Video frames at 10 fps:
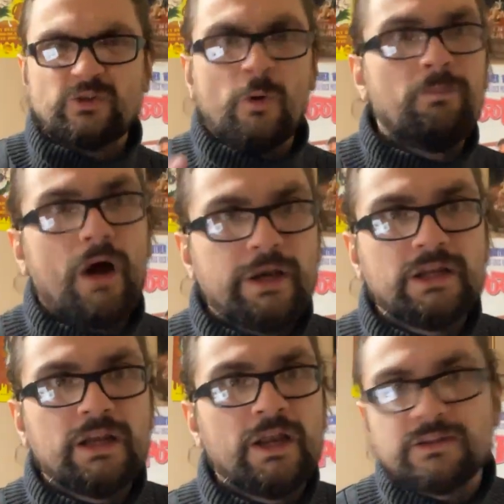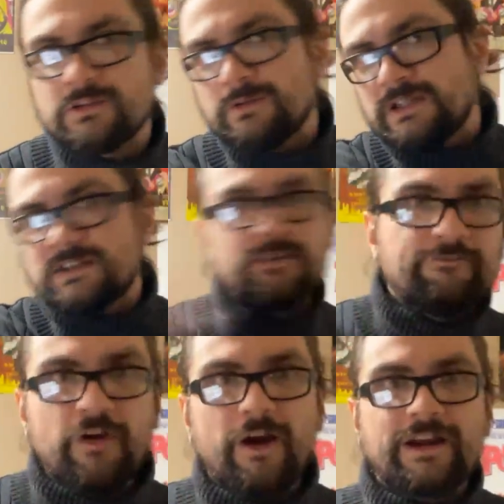no money in it, so get the
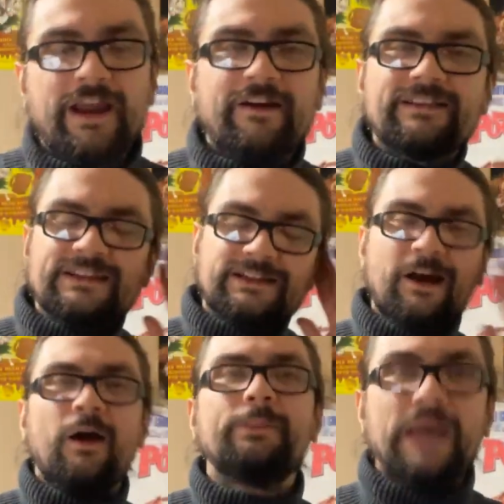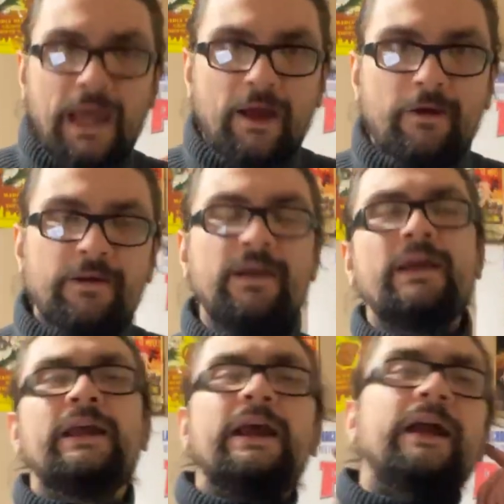fuck out. It's like, calm down.
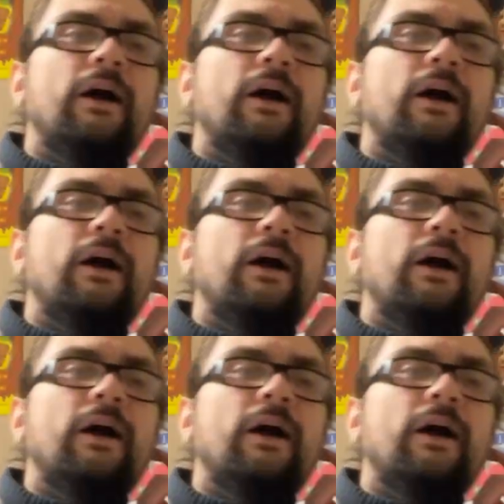And